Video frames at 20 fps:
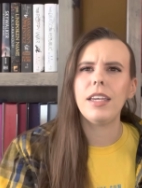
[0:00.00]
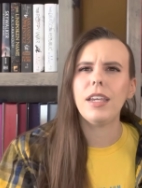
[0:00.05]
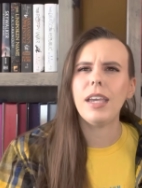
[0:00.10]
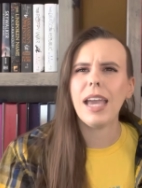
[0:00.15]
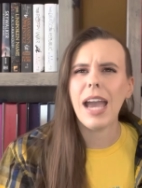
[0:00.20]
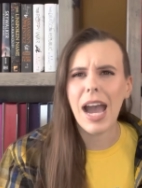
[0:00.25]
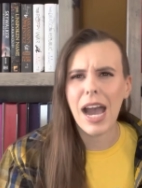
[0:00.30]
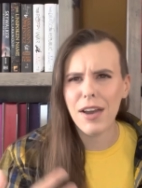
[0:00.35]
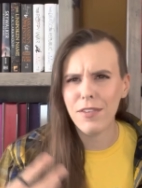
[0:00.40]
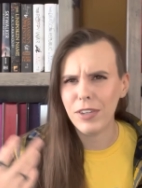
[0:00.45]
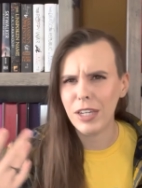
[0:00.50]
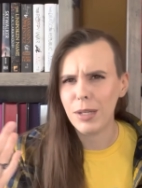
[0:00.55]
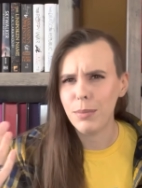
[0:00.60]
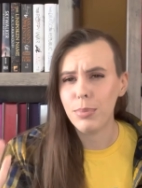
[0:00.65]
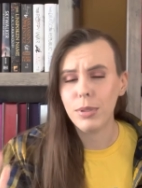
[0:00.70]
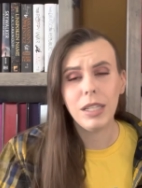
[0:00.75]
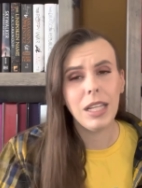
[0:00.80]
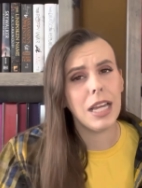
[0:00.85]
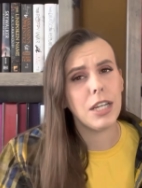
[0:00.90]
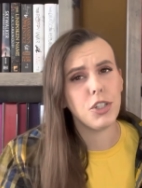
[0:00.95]
having
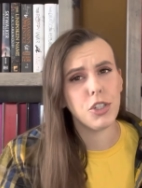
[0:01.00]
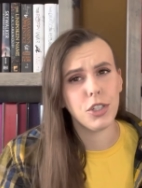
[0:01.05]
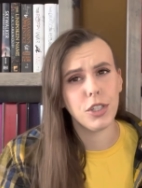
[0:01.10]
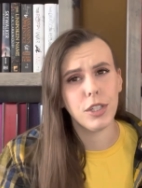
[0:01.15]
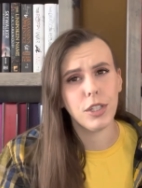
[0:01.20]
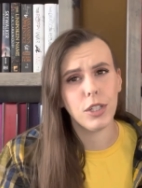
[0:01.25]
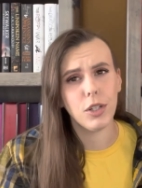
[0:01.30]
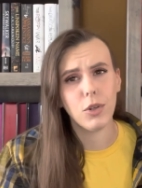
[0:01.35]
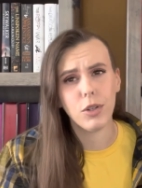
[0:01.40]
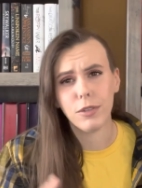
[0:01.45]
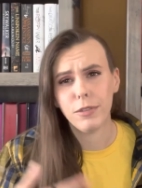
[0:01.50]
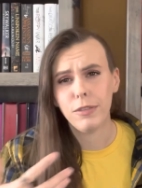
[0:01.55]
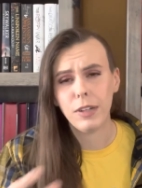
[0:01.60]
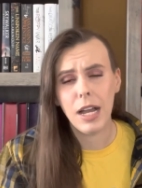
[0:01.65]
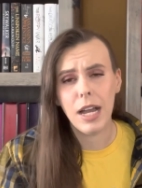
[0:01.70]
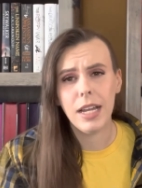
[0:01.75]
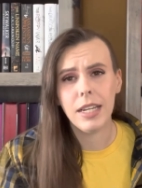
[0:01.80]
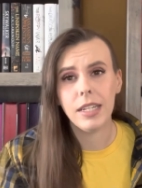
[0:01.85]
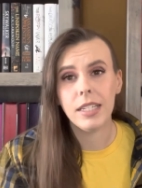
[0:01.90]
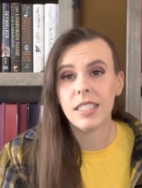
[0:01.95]
pleasure or
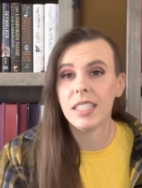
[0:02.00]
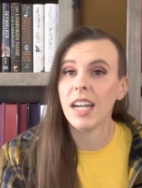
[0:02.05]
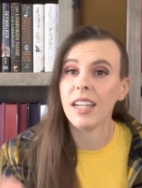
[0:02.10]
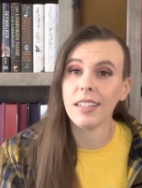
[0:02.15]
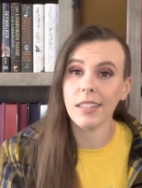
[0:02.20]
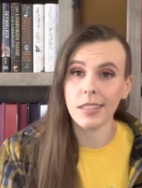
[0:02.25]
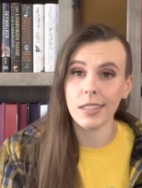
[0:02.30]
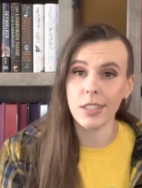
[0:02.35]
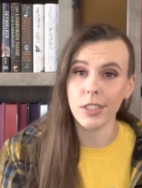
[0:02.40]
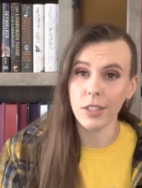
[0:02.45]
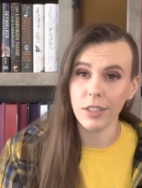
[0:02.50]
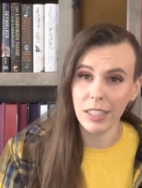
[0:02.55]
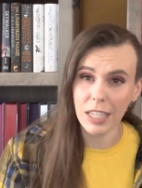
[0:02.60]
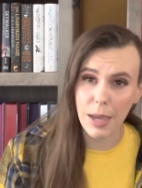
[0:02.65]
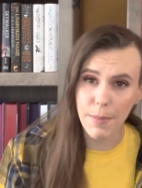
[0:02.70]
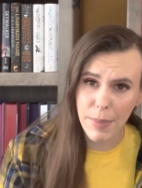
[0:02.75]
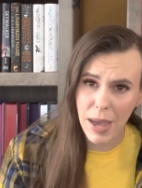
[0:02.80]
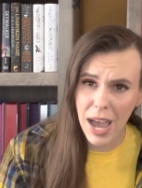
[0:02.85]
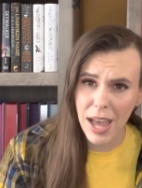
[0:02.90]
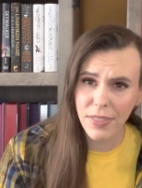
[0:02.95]
fun is not necessarily
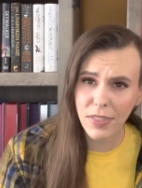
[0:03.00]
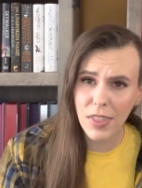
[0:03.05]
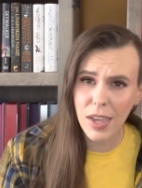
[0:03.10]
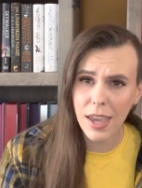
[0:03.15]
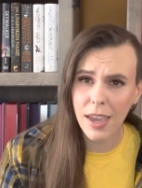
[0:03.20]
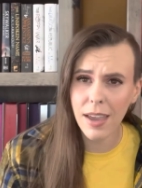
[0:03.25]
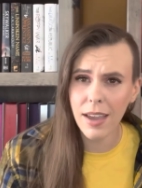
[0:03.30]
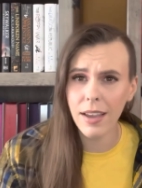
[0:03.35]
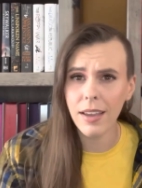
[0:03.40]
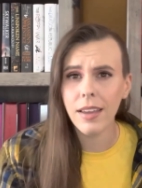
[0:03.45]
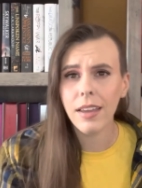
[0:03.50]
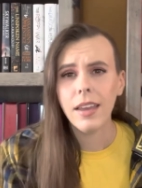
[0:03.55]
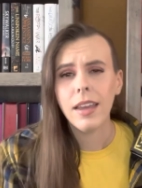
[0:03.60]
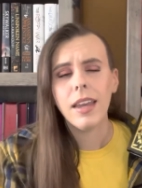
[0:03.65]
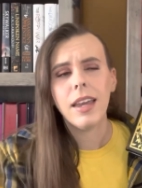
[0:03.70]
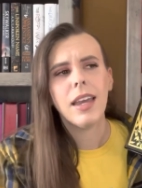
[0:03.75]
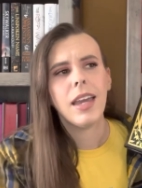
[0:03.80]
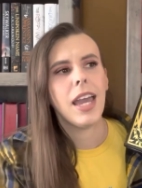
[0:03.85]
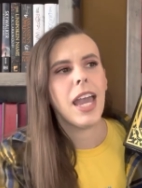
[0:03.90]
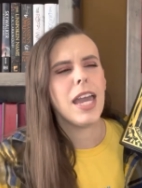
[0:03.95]
a bad thing
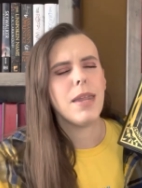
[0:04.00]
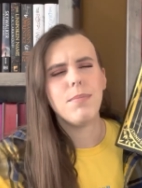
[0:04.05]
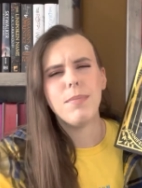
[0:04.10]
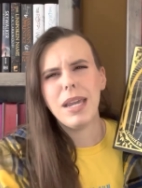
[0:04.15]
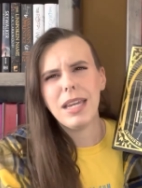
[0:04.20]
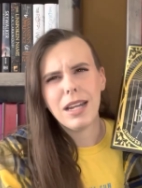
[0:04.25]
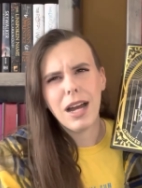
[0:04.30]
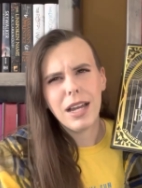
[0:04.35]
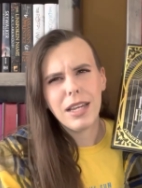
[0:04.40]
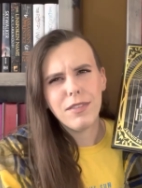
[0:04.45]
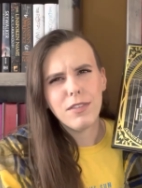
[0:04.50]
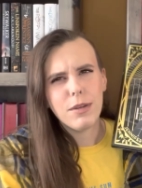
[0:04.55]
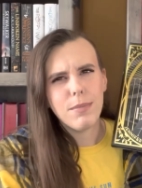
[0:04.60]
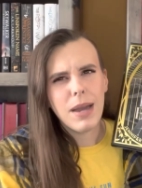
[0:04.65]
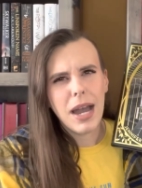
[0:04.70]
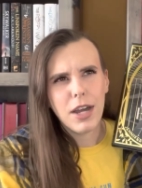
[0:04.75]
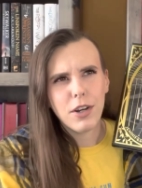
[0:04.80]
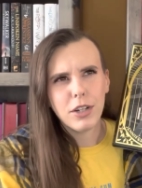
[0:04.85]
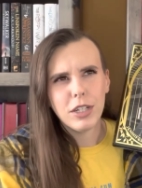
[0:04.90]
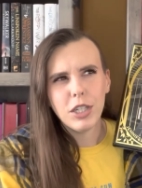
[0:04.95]
and may not even
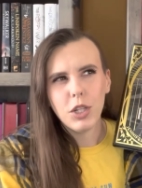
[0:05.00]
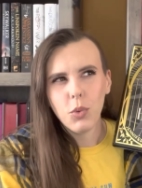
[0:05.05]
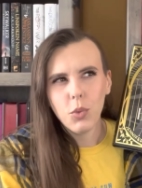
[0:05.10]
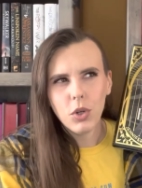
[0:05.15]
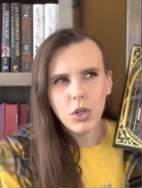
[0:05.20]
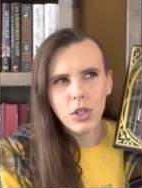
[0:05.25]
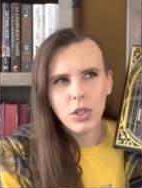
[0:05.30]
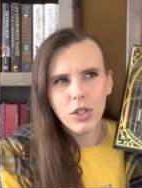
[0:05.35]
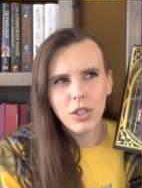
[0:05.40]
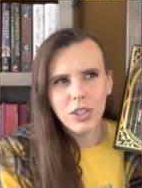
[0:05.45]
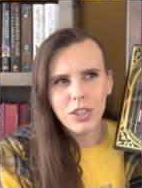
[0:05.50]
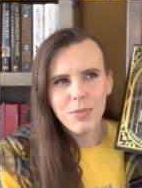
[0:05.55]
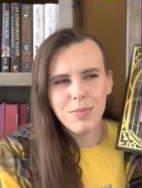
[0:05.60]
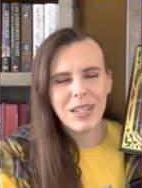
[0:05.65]
matter in the world.